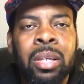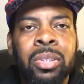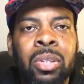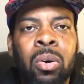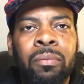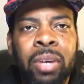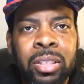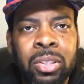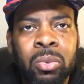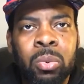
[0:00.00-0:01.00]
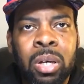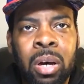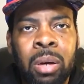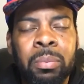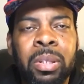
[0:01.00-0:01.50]
So investors would
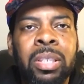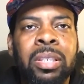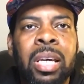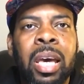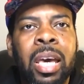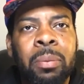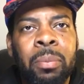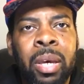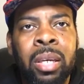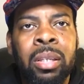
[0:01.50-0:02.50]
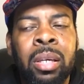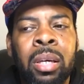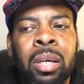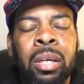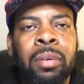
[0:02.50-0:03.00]
come, and he said, hey man,
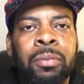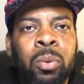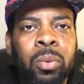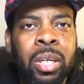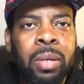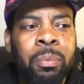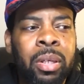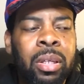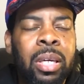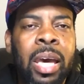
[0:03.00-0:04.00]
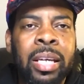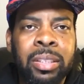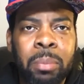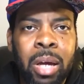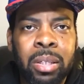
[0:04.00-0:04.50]
If you give me X
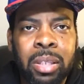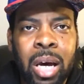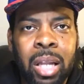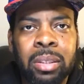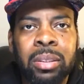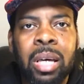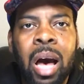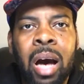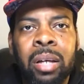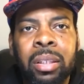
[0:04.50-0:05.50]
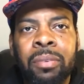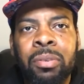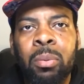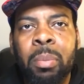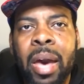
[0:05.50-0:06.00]
amount of dollars, I'll give
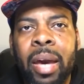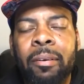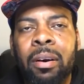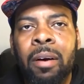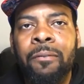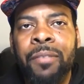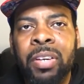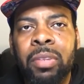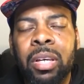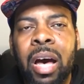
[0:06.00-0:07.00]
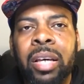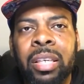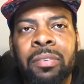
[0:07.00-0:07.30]
you back I'll give you